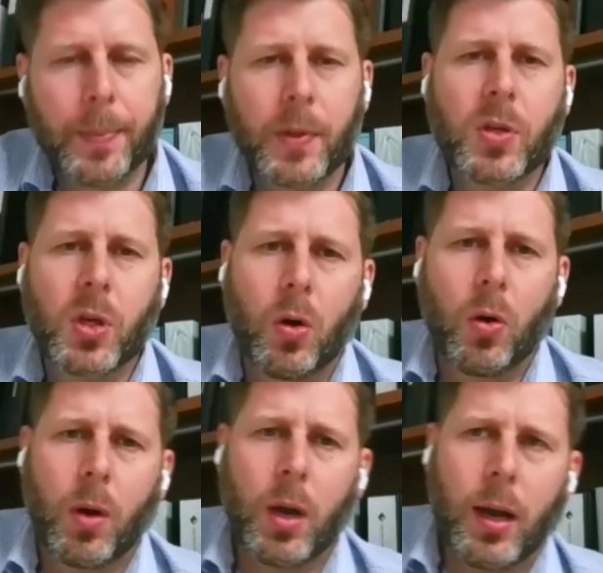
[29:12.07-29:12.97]

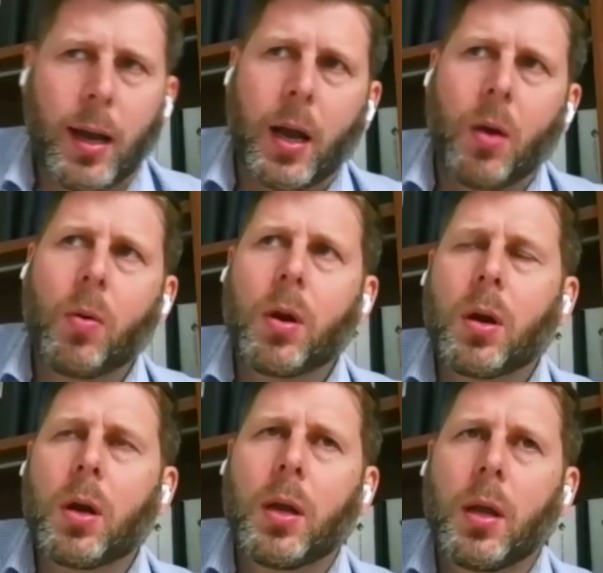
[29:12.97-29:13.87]
So
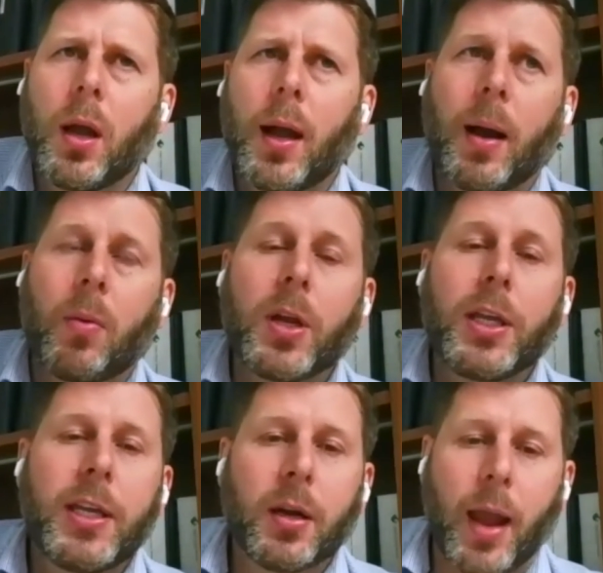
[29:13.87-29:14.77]
our
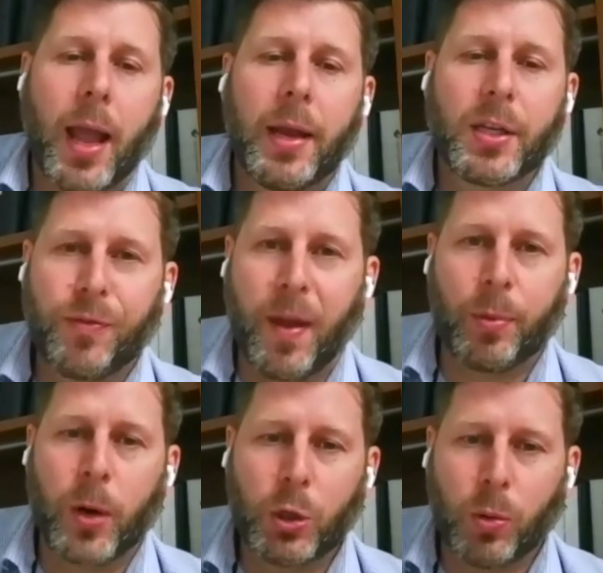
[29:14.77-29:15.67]
year end is
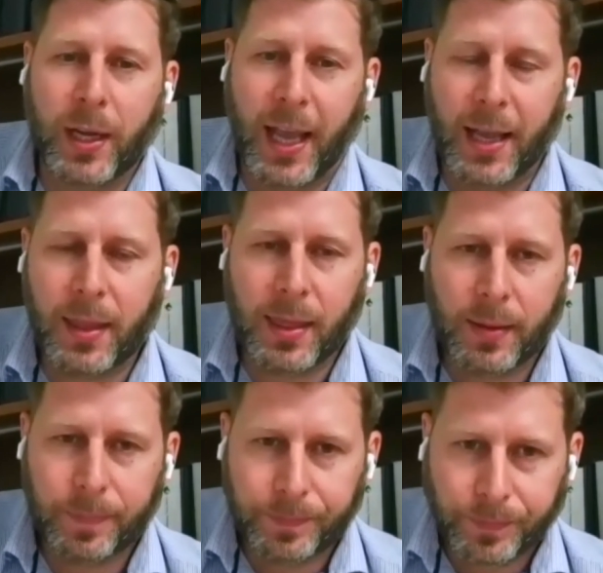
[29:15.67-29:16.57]
February 28th.
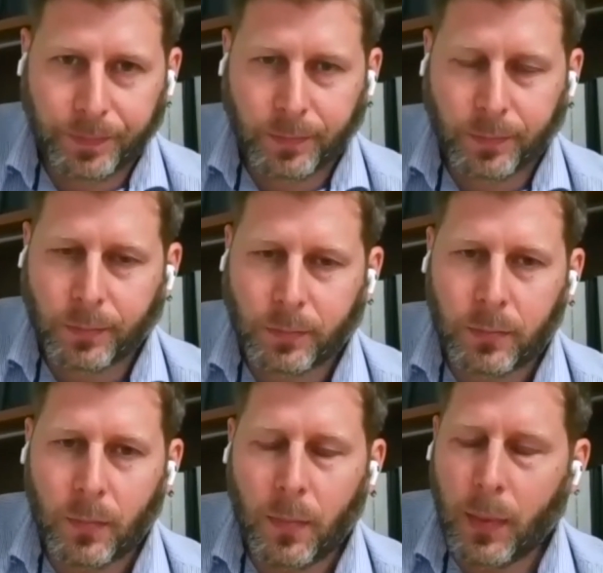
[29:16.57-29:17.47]

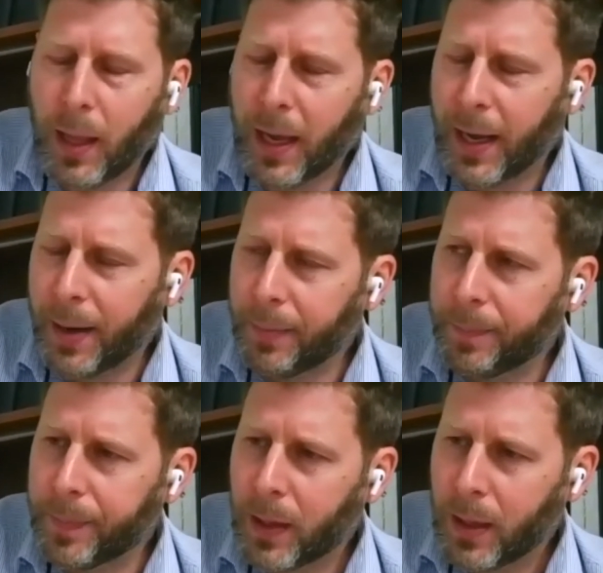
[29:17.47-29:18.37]

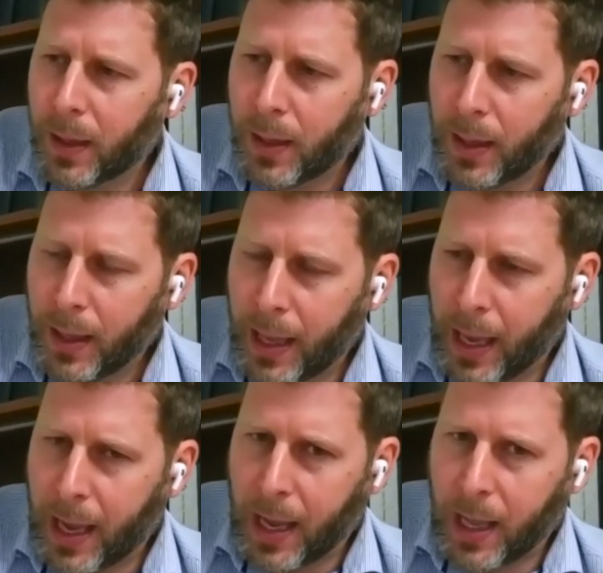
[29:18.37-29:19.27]

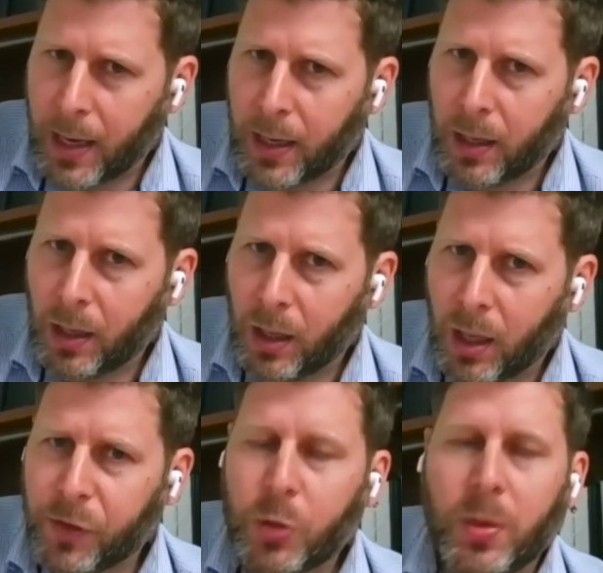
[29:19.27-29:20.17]
And
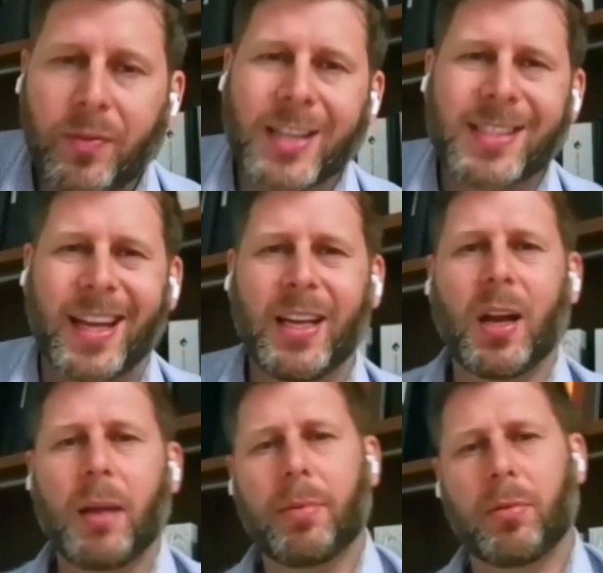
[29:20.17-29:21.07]
if you invest
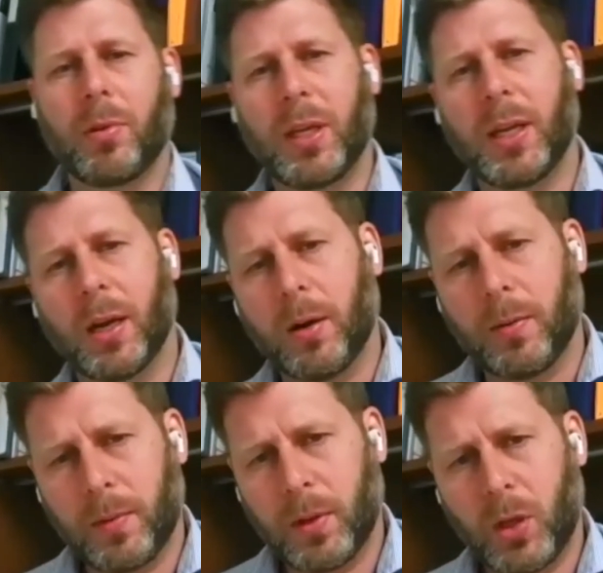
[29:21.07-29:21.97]
anytime through the
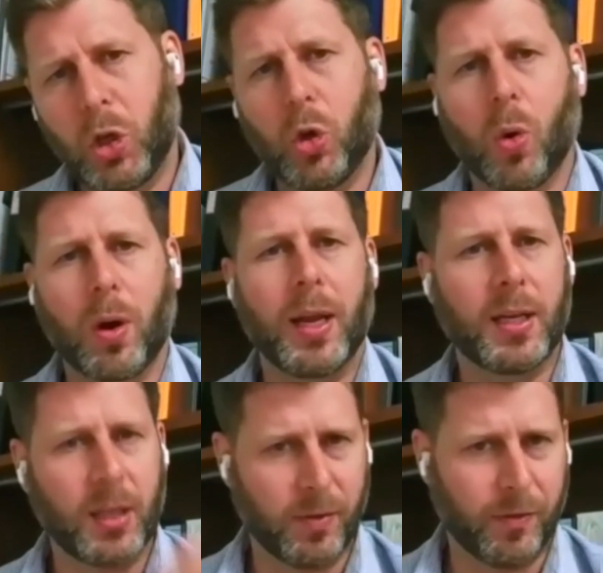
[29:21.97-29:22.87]
year, you're
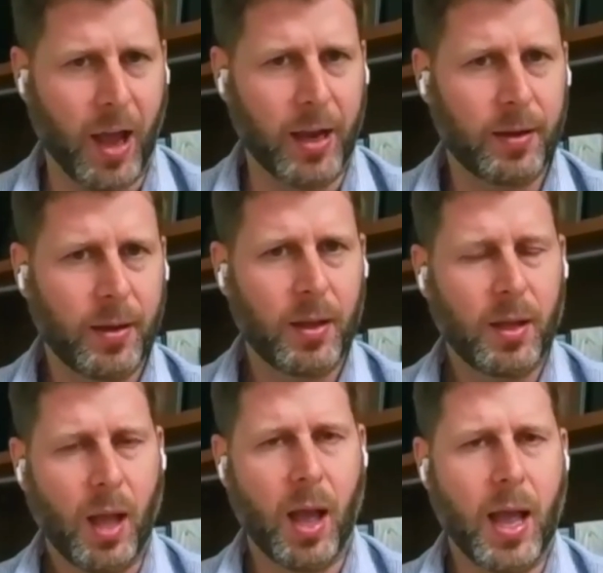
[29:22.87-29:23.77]
into the fund
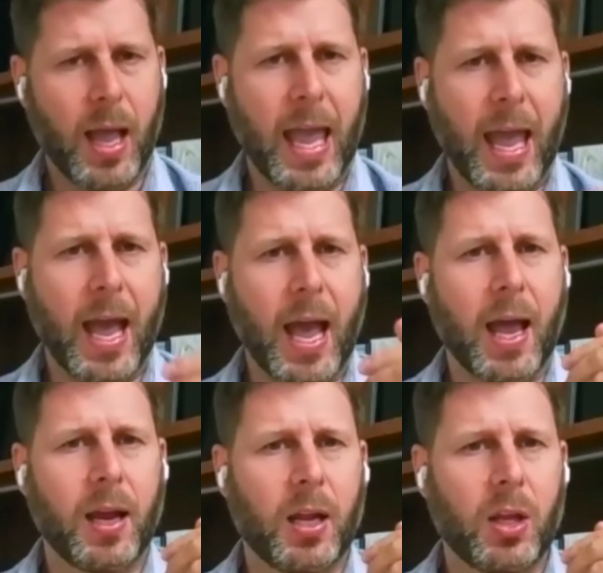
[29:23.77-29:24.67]

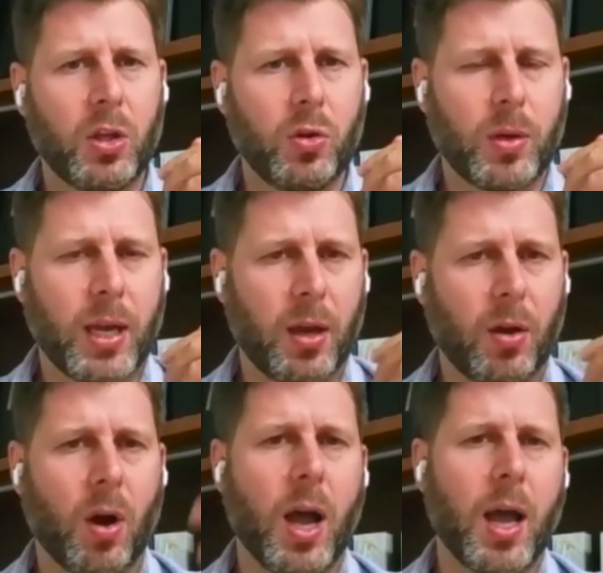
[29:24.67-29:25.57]
and you
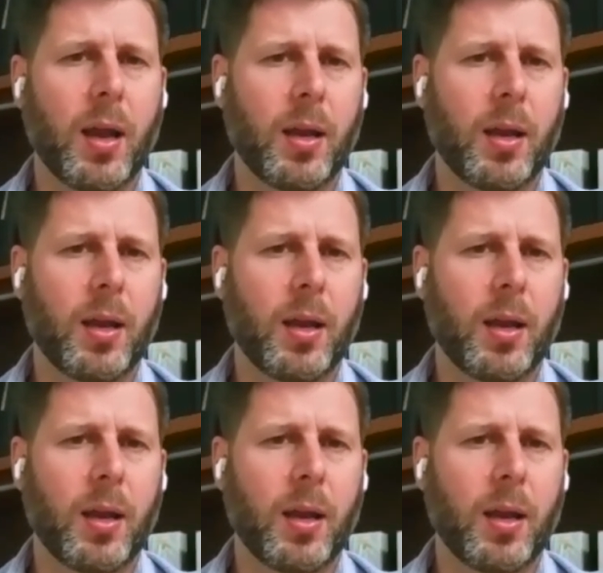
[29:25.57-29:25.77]
cannot